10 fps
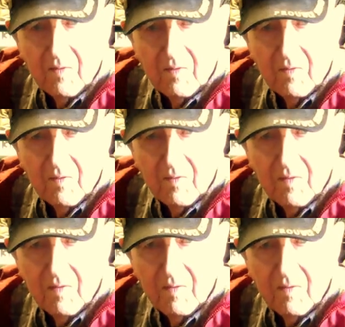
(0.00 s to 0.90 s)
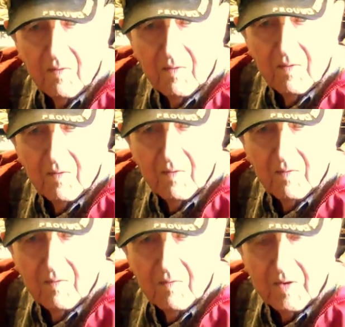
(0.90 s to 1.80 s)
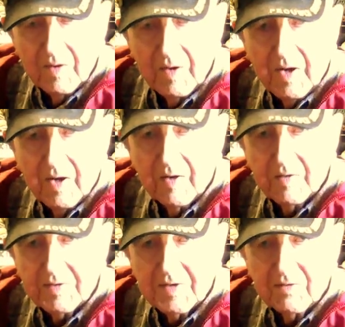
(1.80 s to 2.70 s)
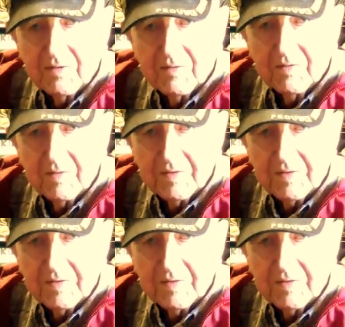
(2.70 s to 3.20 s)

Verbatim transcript: or the wings with a mat and yeah, some, until, some dope.